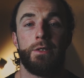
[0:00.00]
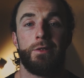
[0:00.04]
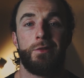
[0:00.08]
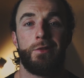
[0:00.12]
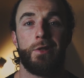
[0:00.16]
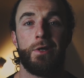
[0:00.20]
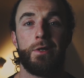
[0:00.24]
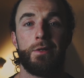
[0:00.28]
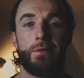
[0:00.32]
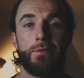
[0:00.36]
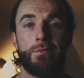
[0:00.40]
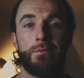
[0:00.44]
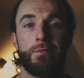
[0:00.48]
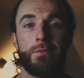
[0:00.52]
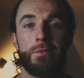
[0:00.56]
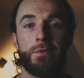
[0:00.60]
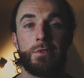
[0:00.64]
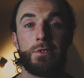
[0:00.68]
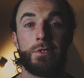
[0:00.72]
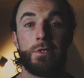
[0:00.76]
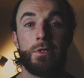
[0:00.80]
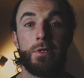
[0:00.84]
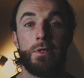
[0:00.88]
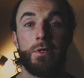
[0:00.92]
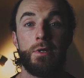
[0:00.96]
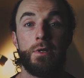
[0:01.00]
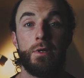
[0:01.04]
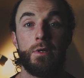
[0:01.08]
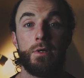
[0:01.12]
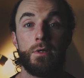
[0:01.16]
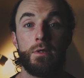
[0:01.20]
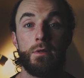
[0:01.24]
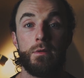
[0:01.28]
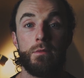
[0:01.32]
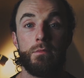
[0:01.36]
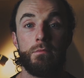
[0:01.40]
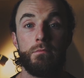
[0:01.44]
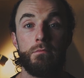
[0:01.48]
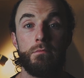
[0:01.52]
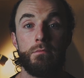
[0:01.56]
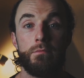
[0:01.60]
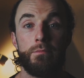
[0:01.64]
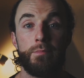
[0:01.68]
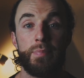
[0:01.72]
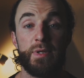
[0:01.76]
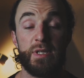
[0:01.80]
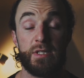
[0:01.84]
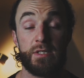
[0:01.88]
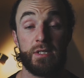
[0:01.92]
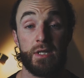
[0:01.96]
that to
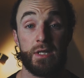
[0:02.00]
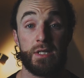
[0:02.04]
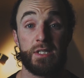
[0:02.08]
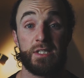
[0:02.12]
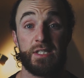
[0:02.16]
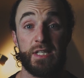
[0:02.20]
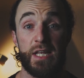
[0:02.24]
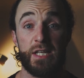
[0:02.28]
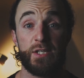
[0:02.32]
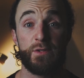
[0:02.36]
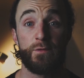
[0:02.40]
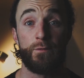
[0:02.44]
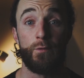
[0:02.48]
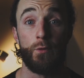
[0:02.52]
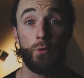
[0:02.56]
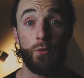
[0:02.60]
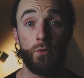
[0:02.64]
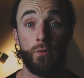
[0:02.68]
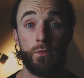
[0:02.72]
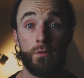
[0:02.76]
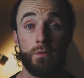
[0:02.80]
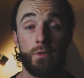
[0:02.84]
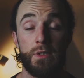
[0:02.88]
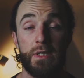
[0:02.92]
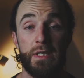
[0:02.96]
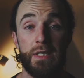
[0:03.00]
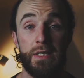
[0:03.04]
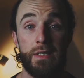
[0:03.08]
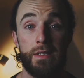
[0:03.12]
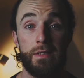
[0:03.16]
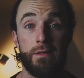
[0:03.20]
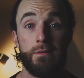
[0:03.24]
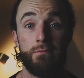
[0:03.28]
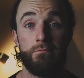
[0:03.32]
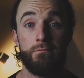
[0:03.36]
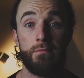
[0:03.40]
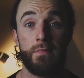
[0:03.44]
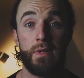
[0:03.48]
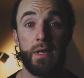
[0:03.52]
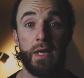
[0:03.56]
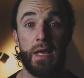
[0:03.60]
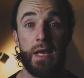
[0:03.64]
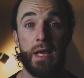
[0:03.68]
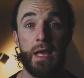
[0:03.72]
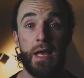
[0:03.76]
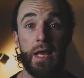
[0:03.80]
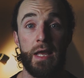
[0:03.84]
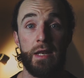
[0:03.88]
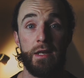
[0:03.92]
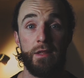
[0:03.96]
be successful in
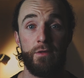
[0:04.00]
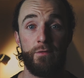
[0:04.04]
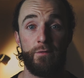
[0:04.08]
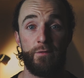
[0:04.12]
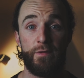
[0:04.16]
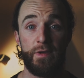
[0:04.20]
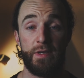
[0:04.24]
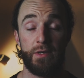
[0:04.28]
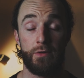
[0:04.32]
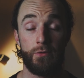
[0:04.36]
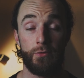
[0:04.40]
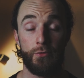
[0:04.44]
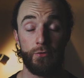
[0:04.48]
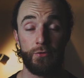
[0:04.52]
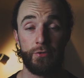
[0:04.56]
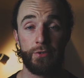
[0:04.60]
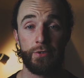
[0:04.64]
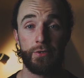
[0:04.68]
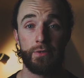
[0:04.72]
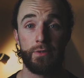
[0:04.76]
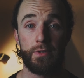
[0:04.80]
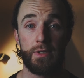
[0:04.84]
any field,